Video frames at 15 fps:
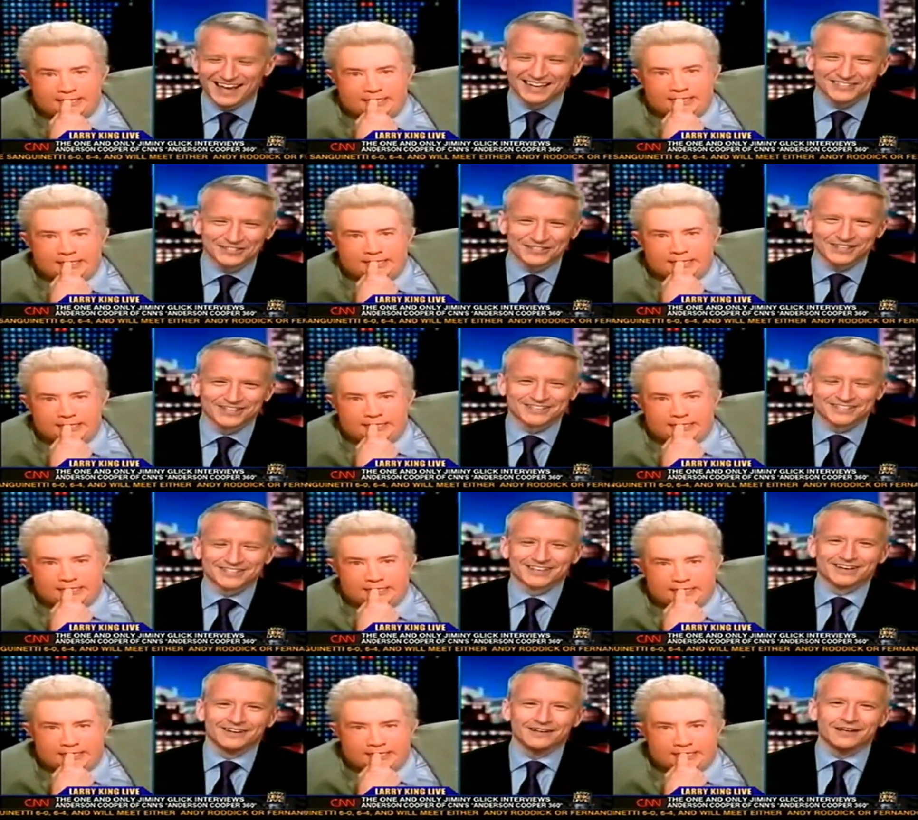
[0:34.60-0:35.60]
Speaker 1: Actually, it's
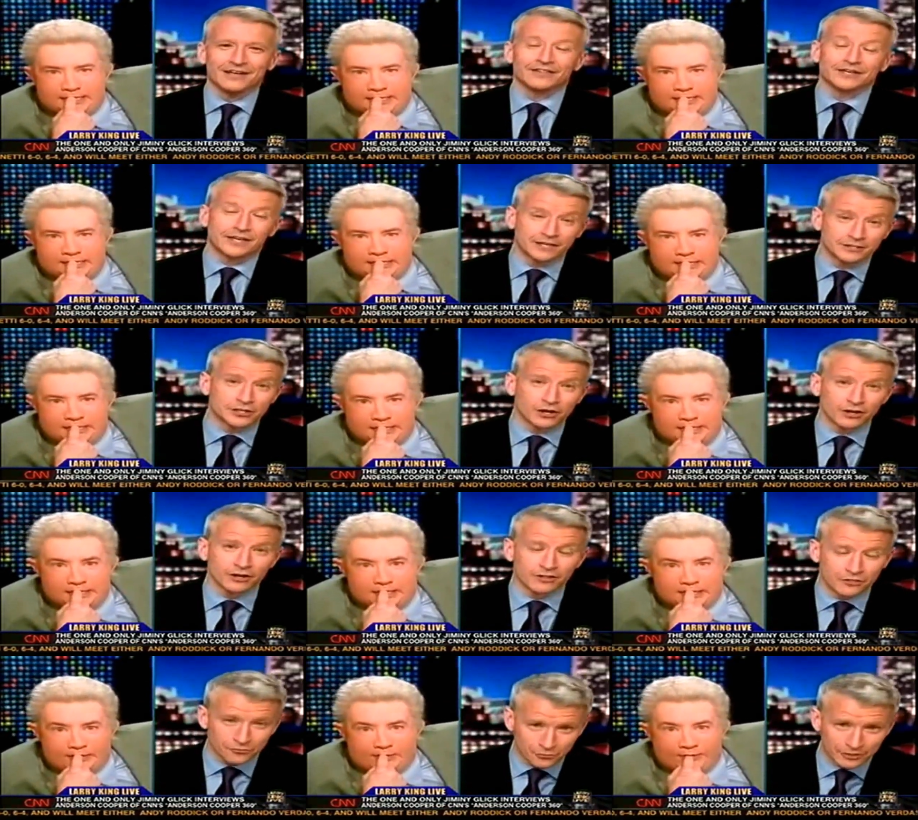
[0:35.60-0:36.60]
uh, the kids call
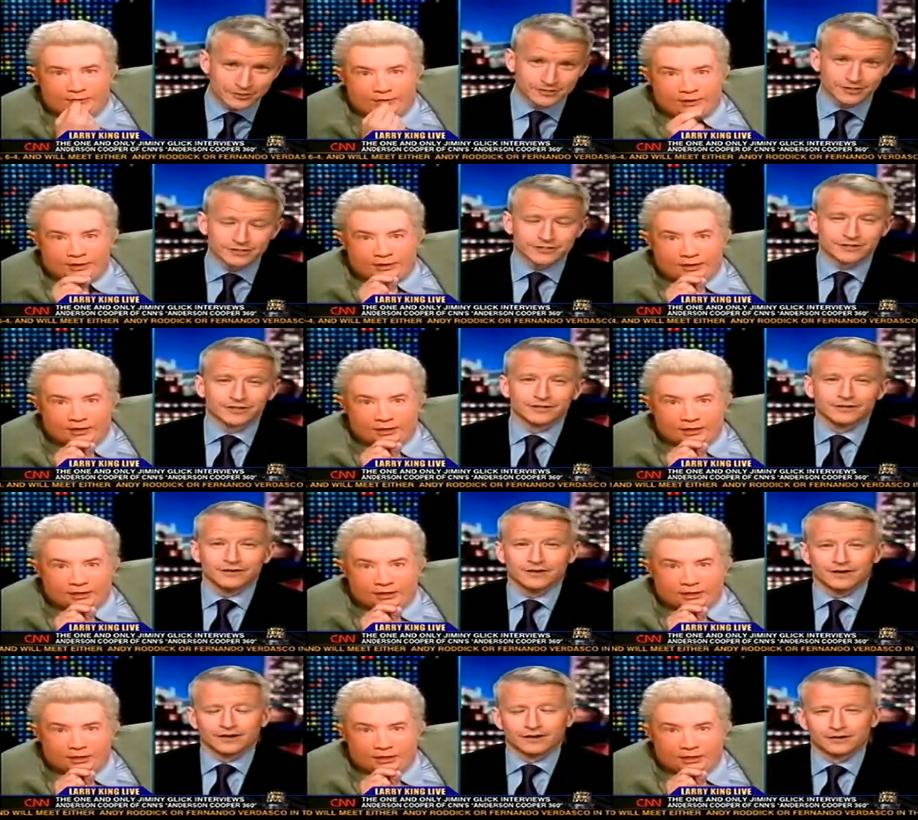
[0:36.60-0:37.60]
it 360,
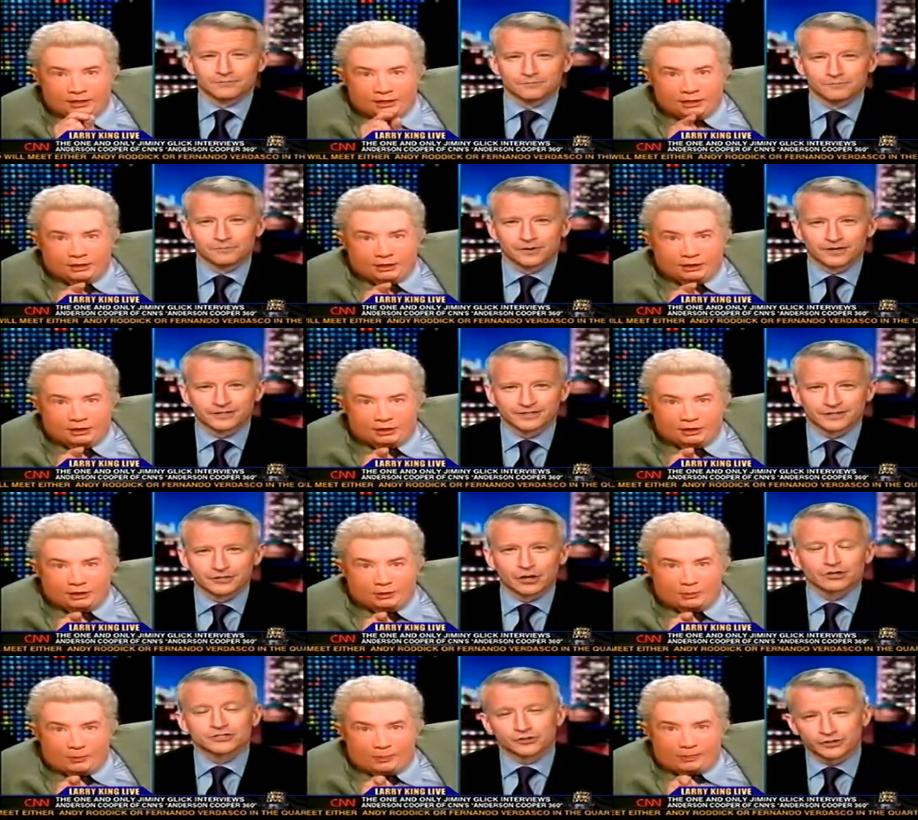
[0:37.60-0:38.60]
um, but uh,
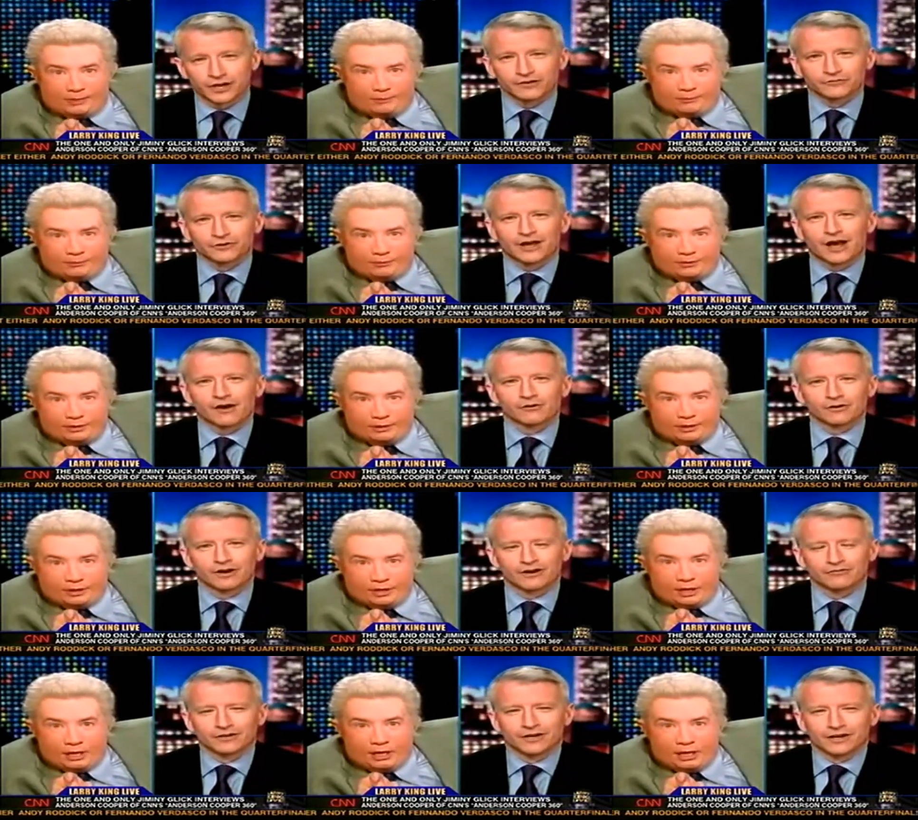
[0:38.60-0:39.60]
no, it's only on for an hour
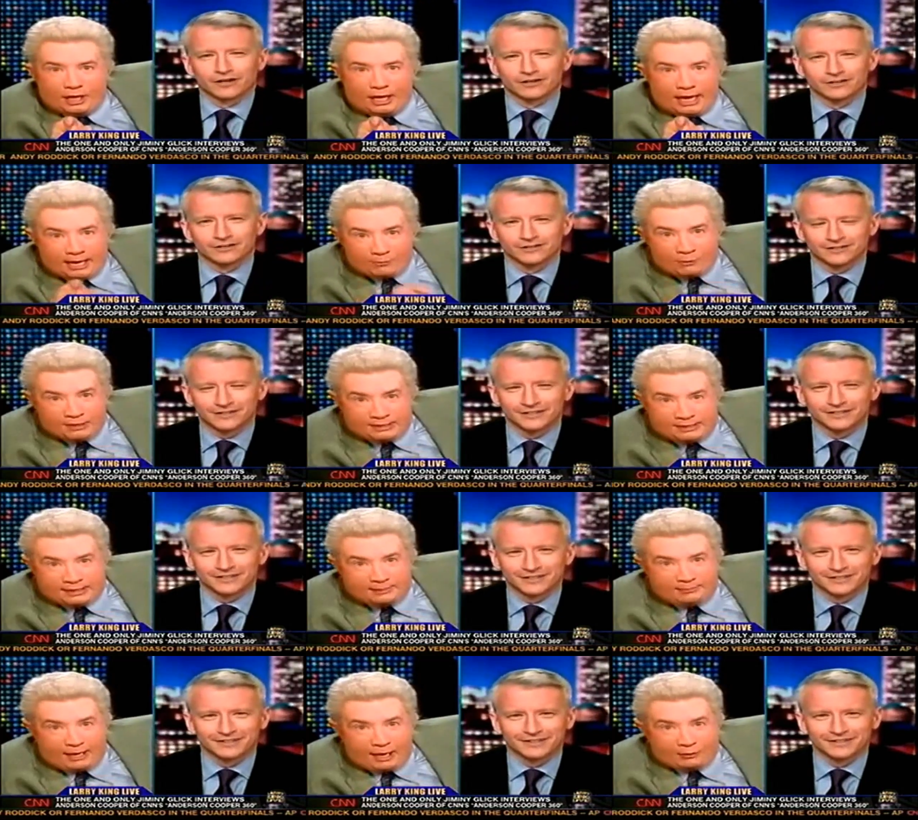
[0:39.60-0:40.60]
every night. And
Speaker 2: what's it
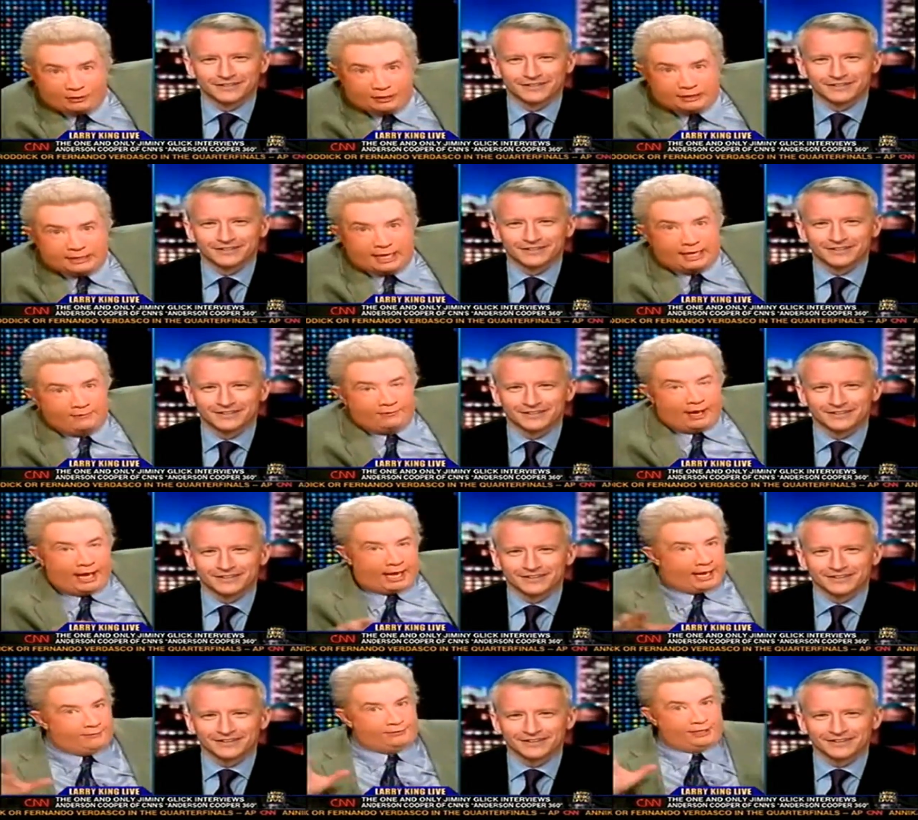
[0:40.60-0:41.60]
about? Because I I
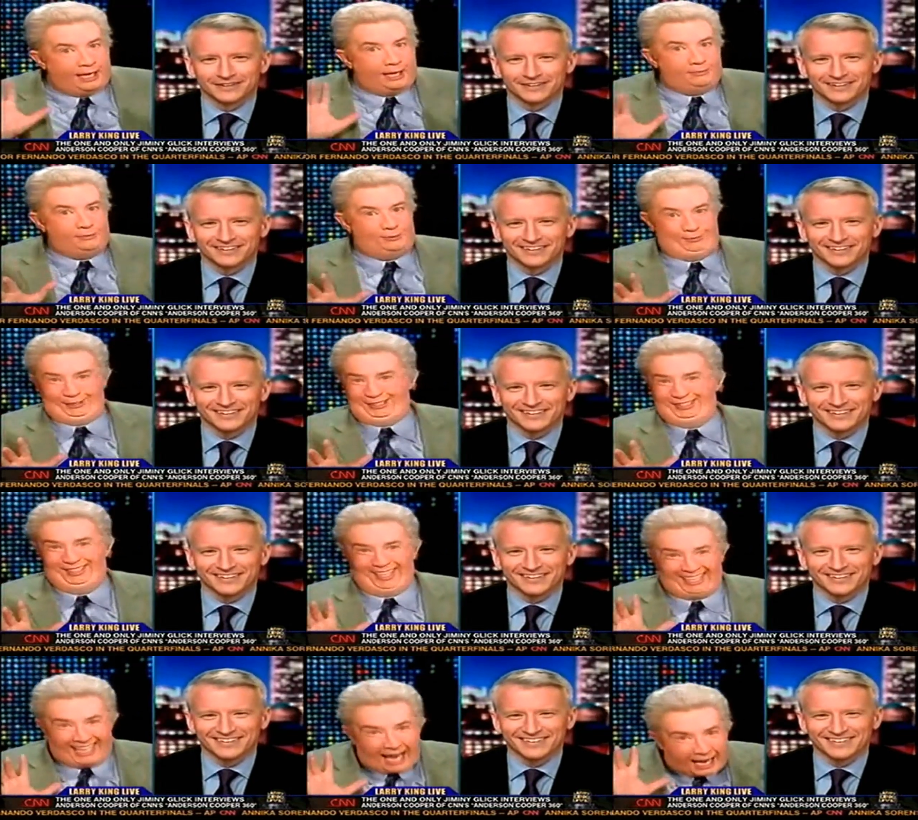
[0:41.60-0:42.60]
have tapes, but you know,
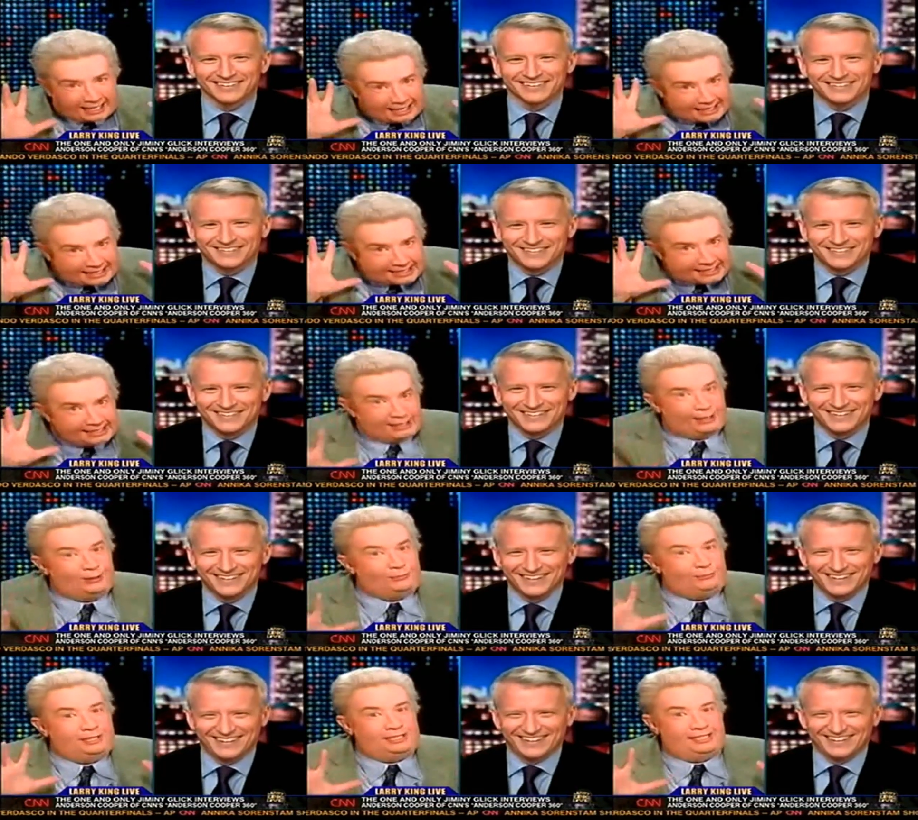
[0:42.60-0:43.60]
I I get
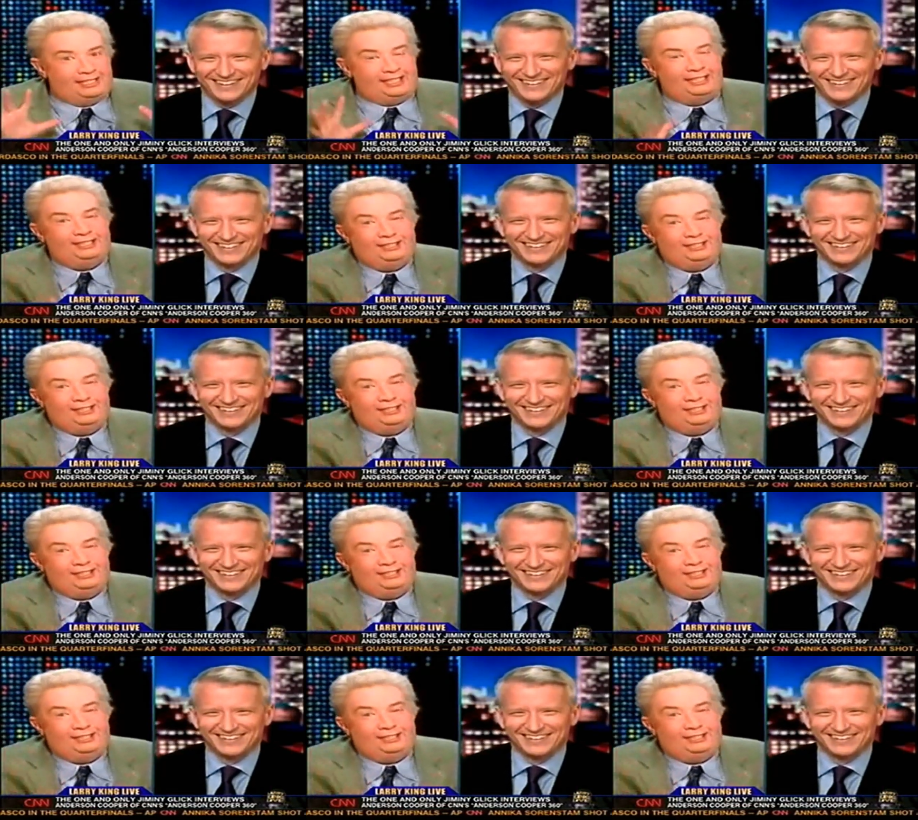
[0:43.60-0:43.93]
so busy.